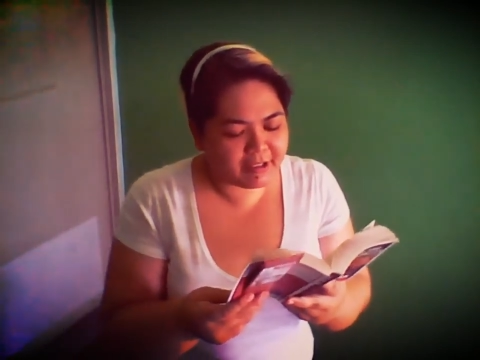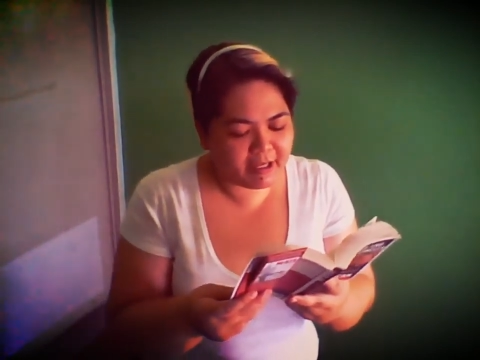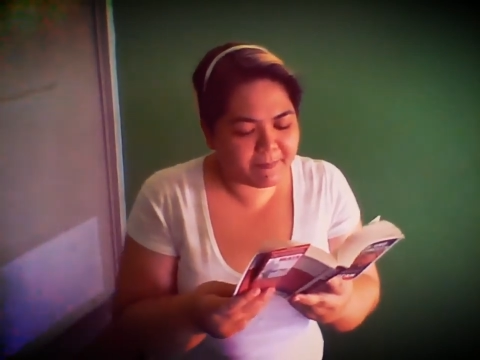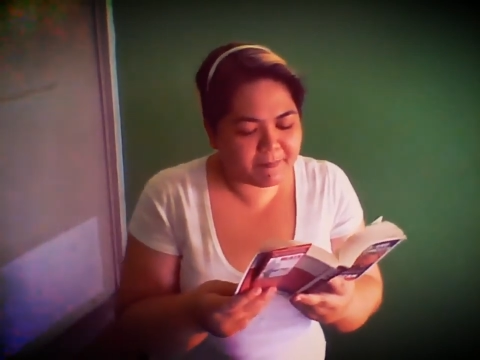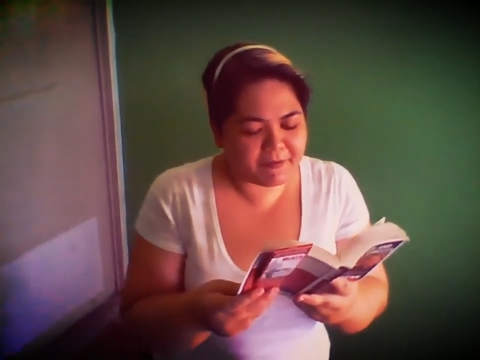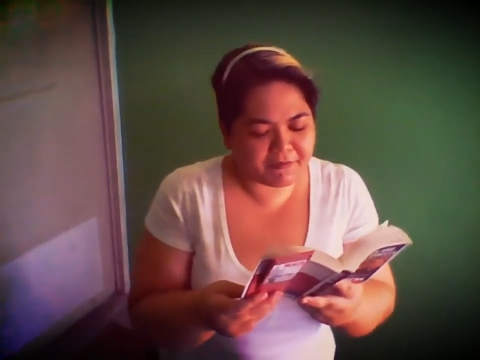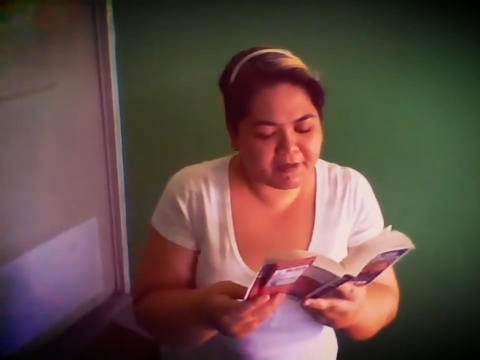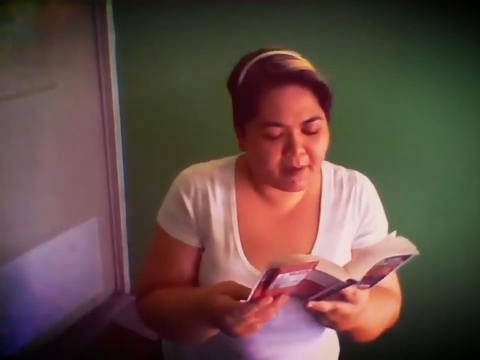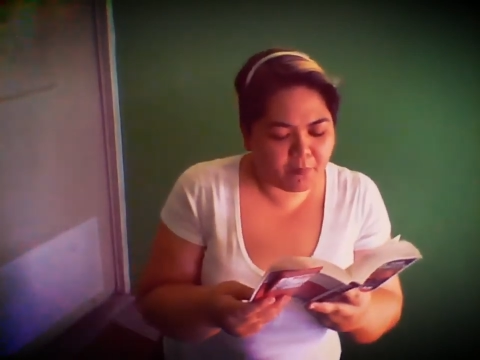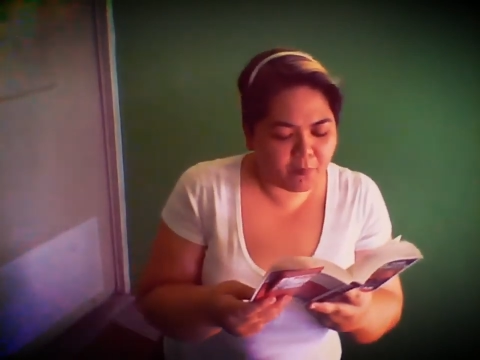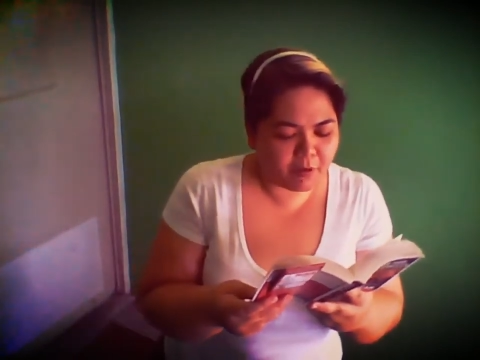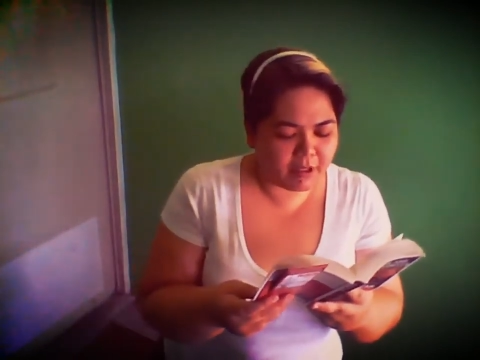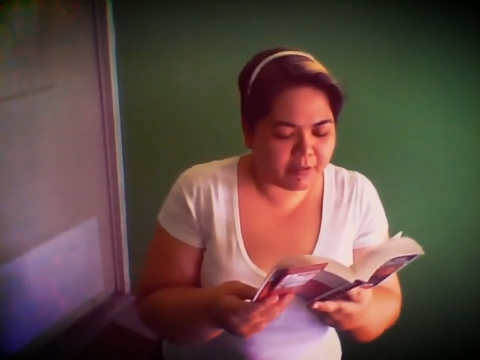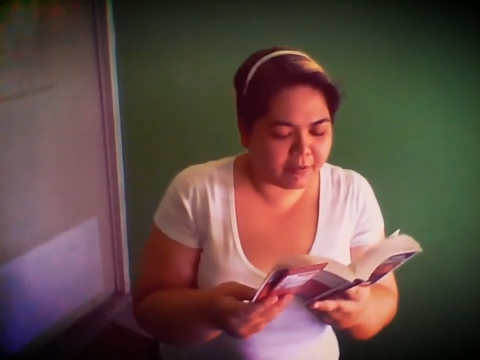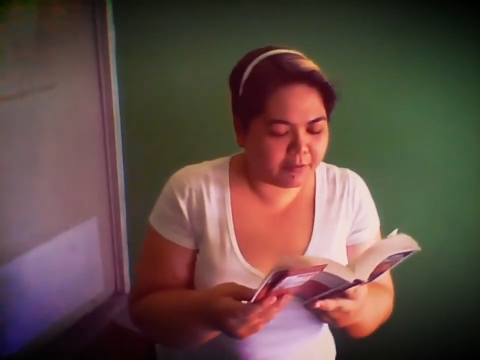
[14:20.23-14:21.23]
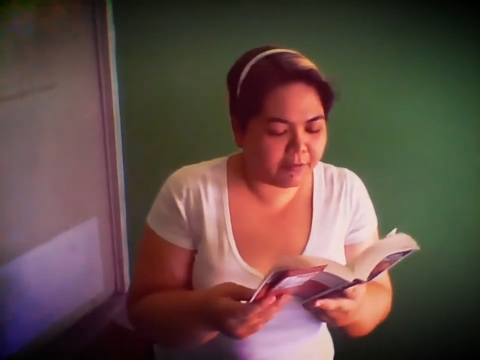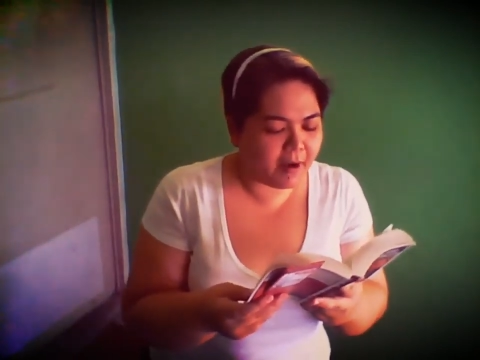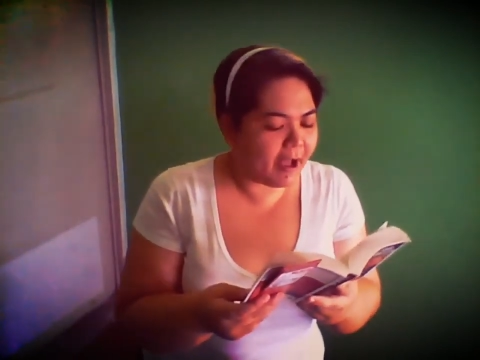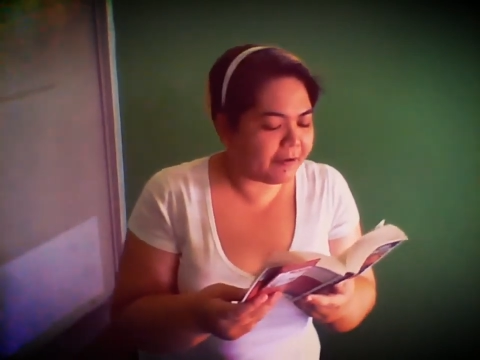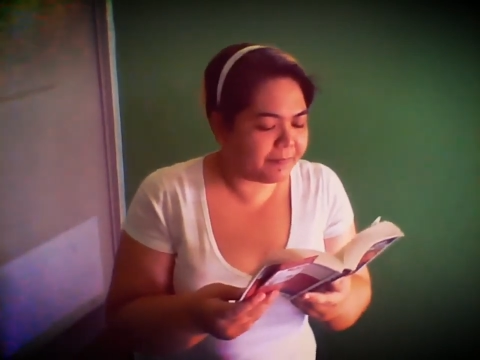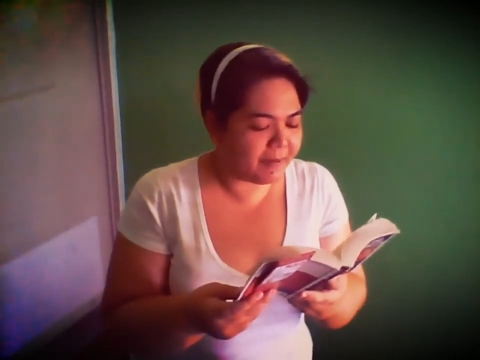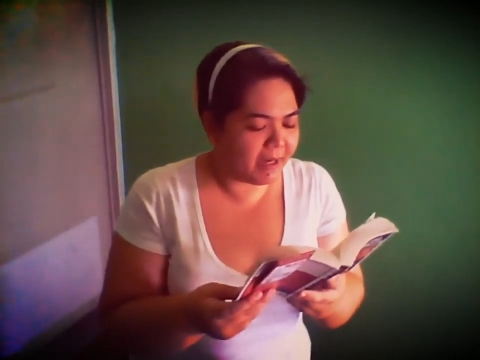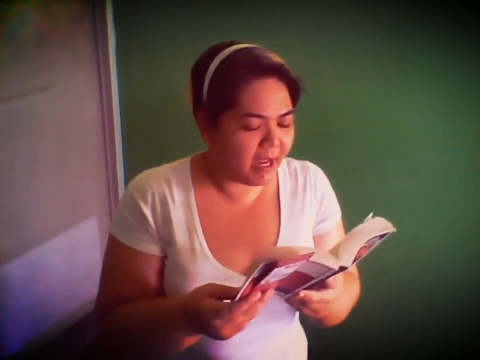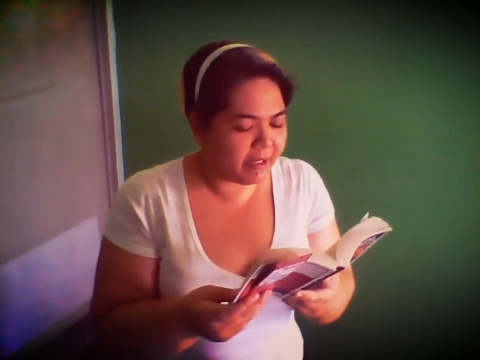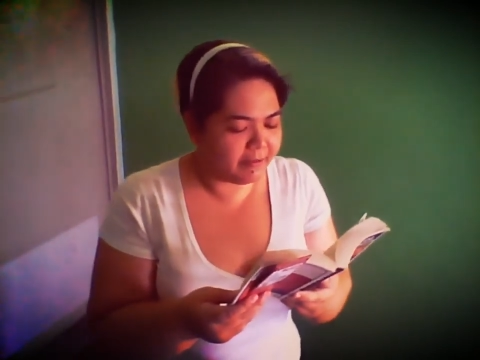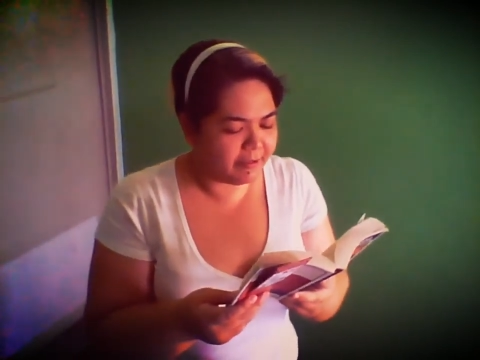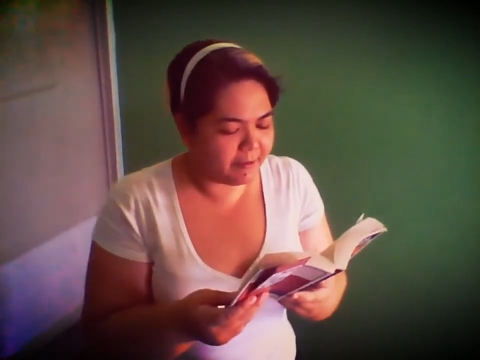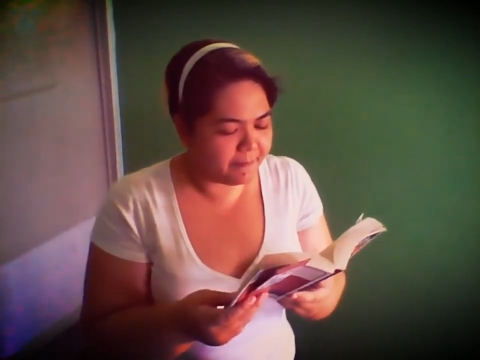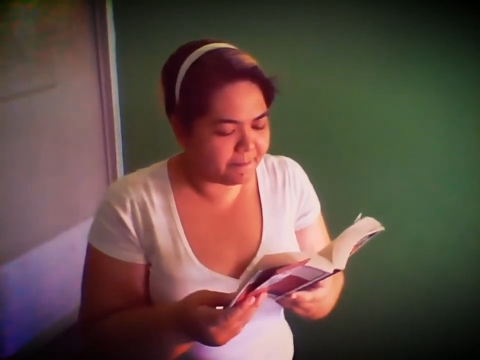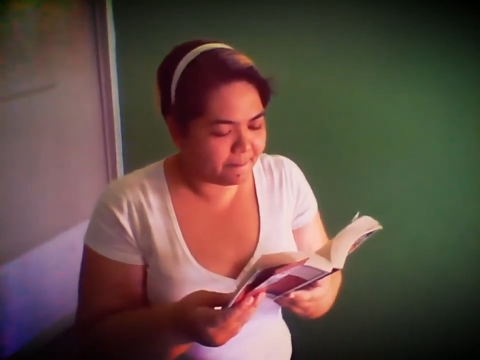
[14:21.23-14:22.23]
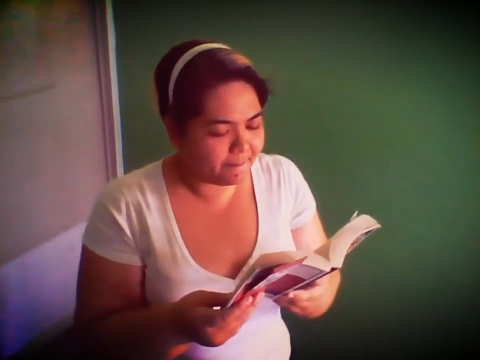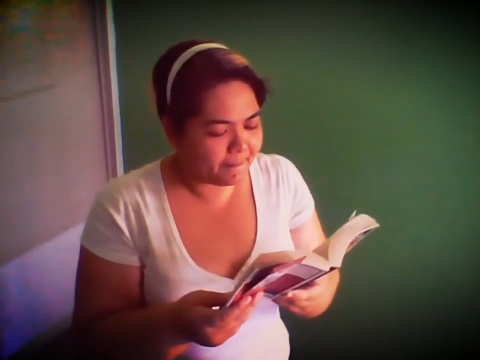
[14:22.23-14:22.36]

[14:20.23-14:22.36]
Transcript: a glimpse of someone in the crowd behind them.